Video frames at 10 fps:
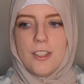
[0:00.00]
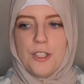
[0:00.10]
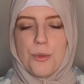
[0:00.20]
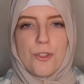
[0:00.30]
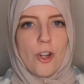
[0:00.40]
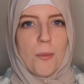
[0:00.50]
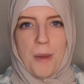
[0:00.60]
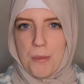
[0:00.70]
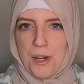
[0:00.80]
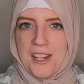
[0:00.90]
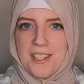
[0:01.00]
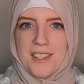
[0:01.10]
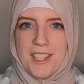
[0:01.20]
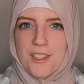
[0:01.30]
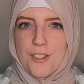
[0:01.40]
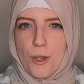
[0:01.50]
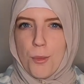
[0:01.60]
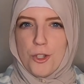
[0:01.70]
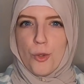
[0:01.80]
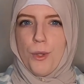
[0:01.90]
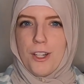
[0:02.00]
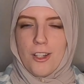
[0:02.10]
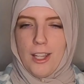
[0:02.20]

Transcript: you start memorizing things so much quicker.